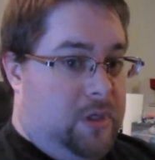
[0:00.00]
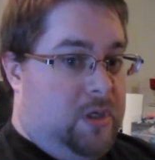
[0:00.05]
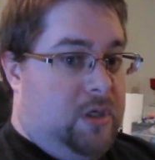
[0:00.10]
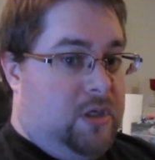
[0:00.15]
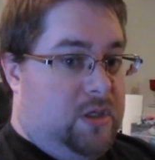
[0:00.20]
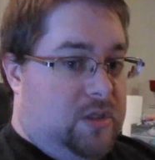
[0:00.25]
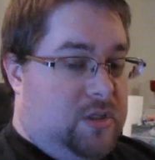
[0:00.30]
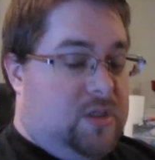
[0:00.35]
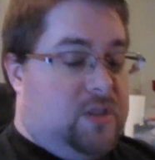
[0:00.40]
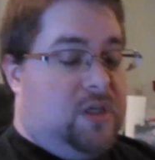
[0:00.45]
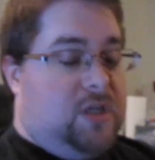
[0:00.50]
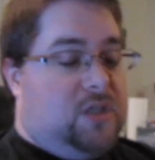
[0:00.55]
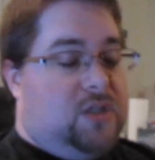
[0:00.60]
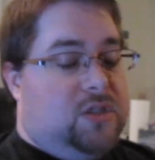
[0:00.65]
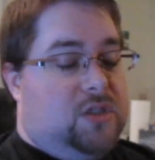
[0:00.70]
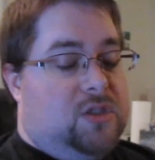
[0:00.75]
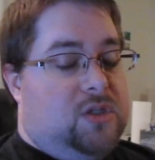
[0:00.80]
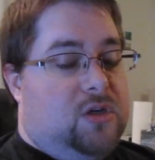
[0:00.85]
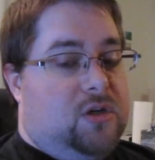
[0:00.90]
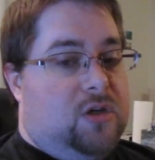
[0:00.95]
this is
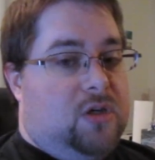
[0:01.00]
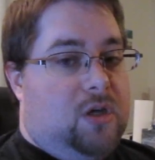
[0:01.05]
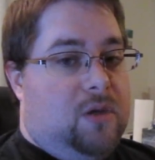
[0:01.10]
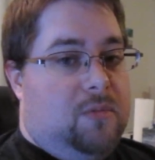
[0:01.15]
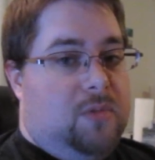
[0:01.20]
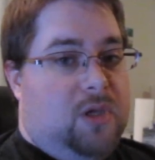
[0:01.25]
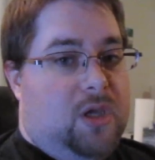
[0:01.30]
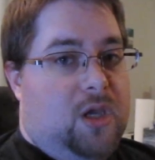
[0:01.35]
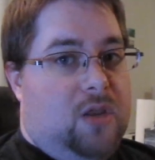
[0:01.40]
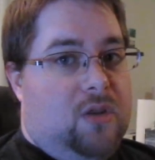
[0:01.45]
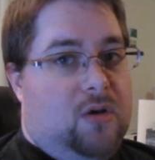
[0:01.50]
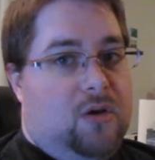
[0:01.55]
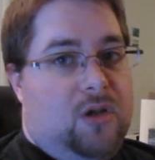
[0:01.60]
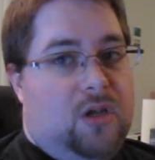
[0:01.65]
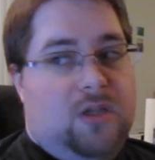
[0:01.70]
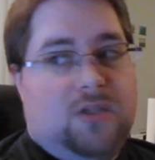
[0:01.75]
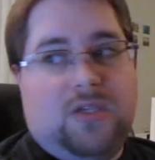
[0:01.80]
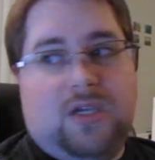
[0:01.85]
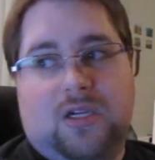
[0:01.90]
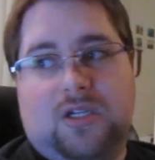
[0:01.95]
actually starting to come together.
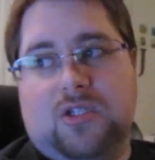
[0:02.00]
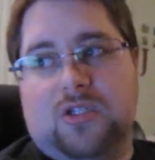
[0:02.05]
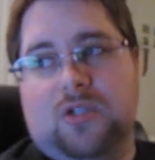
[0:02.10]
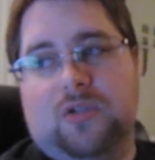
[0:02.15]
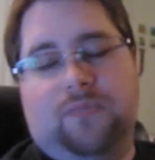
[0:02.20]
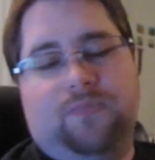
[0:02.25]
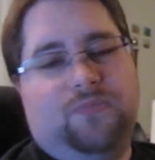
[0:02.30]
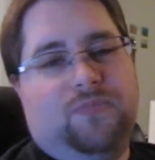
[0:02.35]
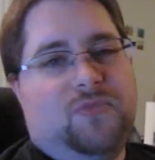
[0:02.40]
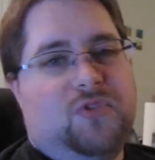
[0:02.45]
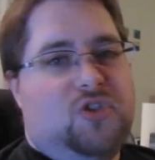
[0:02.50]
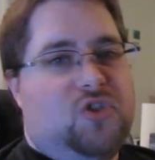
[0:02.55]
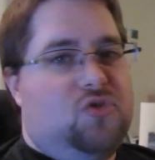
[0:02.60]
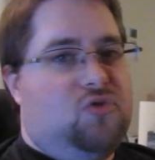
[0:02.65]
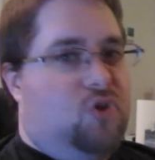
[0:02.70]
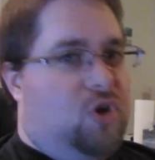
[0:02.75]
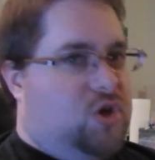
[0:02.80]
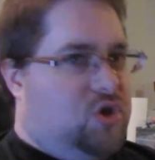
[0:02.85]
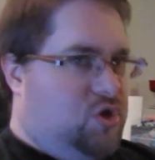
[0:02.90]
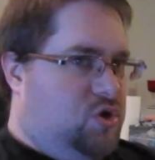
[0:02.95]
And it's actually
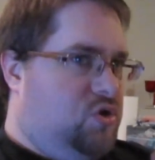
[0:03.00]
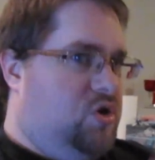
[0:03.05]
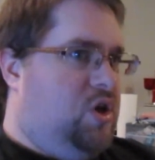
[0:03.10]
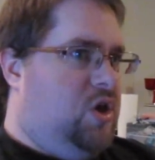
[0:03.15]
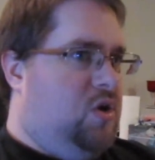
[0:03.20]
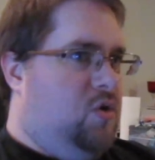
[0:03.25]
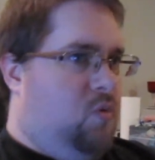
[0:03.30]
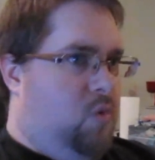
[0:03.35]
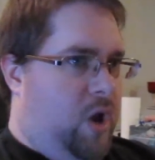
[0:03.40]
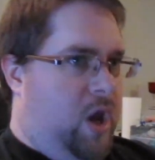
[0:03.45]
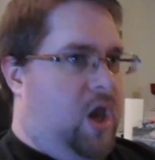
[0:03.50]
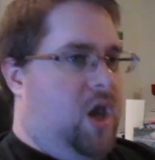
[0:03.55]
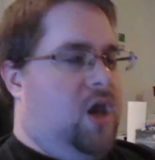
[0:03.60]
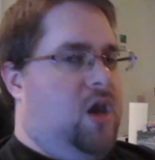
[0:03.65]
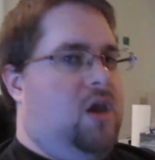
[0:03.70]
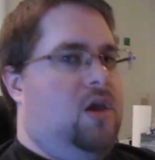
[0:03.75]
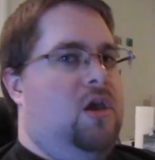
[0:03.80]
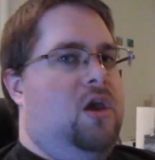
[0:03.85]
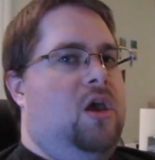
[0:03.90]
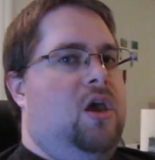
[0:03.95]
structured in a
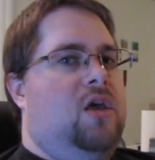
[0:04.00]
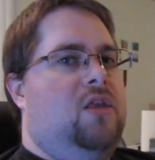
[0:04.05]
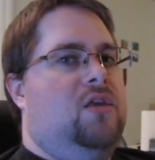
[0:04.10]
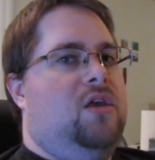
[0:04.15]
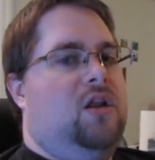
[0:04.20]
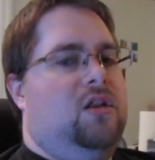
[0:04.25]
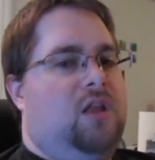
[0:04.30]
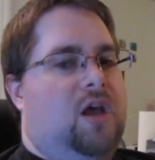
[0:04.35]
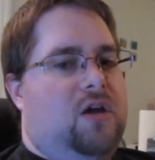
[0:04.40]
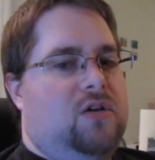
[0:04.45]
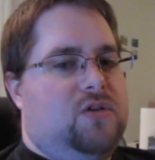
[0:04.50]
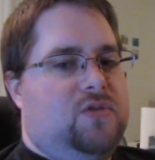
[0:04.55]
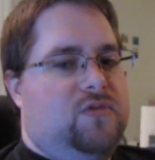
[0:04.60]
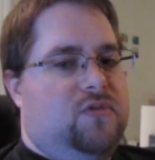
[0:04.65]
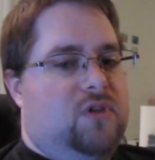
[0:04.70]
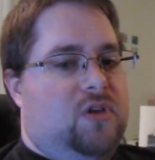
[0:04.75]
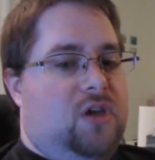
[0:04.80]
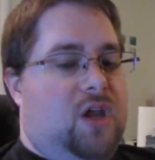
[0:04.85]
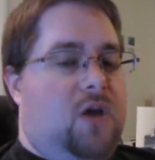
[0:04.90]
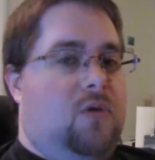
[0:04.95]
way that allows for
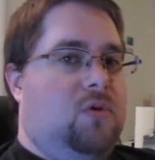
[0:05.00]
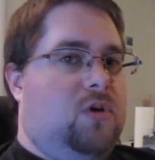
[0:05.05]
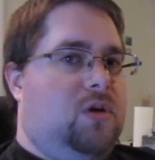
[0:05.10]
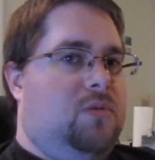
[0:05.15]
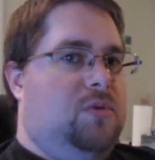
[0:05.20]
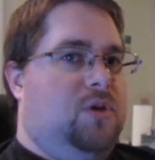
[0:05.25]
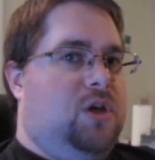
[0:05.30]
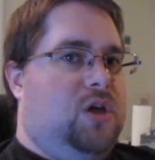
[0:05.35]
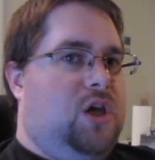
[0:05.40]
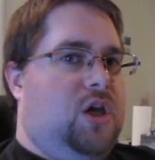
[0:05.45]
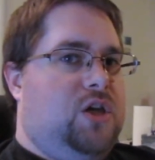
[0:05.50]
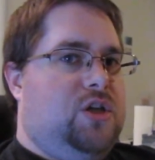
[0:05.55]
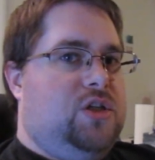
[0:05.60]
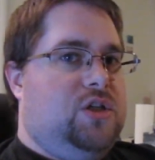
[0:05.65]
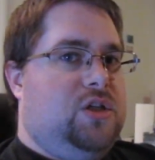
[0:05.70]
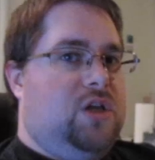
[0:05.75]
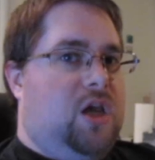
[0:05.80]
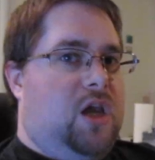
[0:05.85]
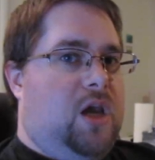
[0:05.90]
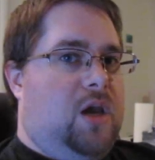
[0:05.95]
the network
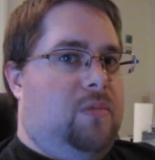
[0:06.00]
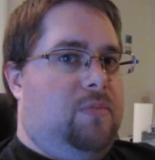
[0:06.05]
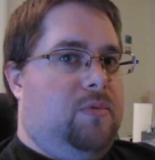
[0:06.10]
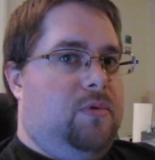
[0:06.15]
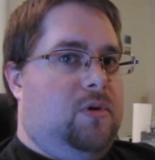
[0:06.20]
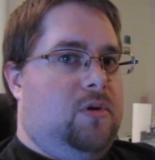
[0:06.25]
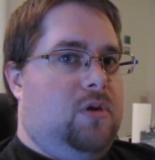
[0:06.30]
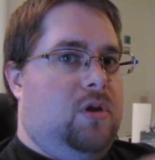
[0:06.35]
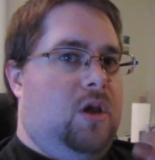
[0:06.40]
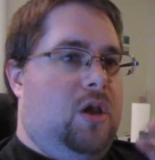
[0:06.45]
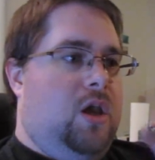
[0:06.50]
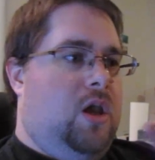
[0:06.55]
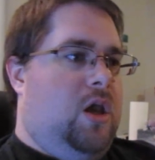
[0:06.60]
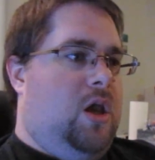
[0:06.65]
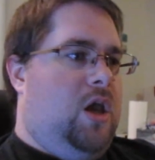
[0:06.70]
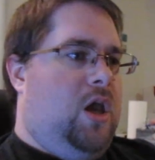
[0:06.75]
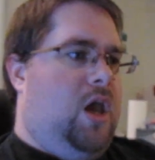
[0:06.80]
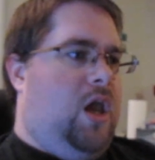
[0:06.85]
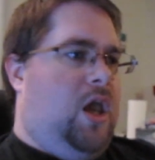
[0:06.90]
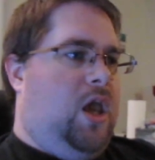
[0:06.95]
communication to happen,
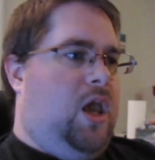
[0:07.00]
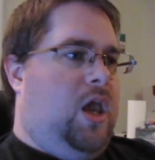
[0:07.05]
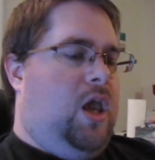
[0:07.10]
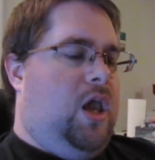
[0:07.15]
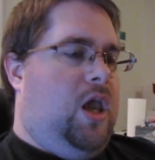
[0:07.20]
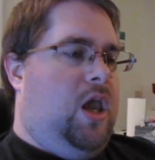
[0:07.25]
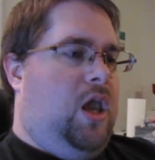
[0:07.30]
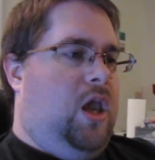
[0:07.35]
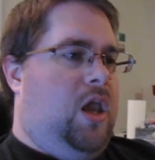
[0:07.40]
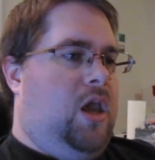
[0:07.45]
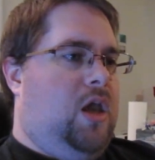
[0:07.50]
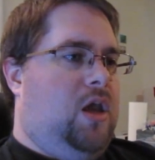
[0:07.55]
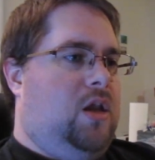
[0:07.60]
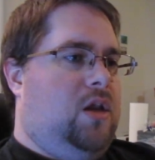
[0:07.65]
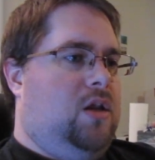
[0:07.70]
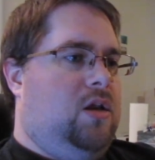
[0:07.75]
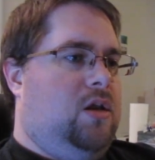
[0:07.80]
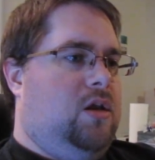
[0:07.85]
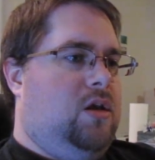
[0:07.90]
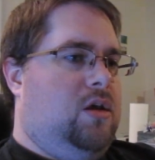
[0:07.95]

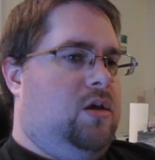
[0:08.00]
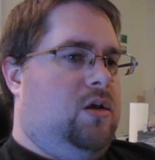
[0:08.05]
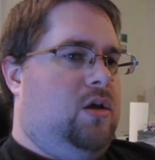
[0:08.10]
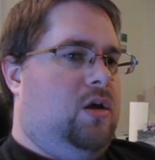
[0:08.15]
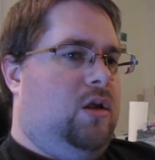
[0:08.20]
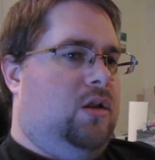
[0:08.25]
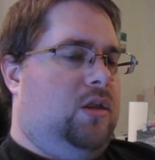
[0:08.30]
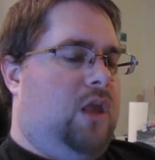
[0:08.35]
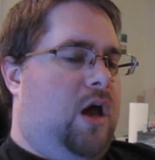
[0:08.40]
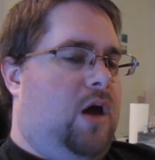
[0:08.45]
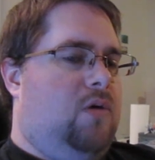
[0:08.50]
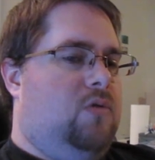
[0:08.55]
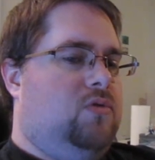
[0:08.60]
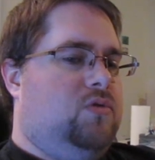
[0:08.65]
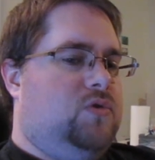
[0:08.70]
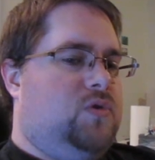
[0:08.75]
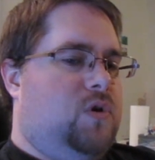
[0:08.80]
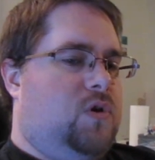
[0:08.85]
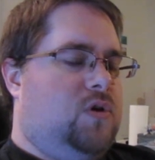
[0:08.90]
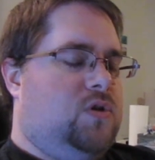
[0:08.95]
and
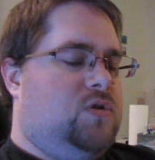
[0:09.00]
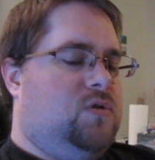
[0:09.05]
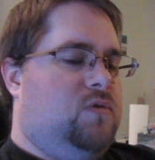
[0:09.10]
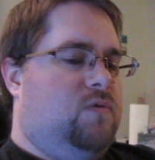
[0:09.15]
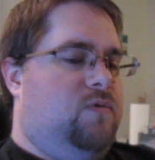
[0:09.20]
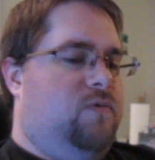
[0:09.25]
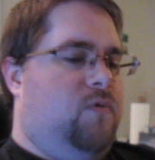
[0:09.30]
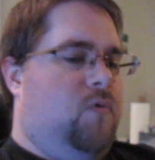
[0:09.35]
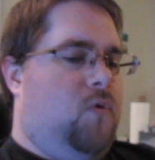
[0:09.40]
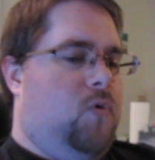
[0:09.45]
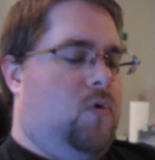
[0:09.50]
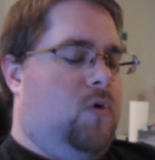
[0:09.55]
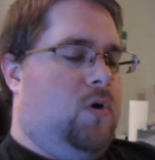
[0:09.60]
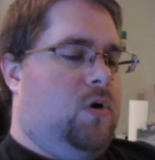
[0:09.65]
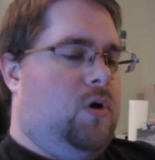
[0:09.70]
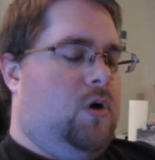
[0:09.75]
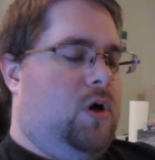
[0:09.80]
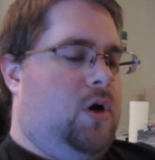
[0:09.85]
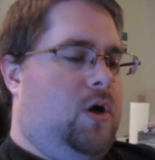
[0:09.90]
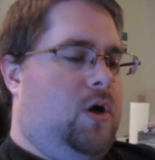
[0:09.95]
allows also for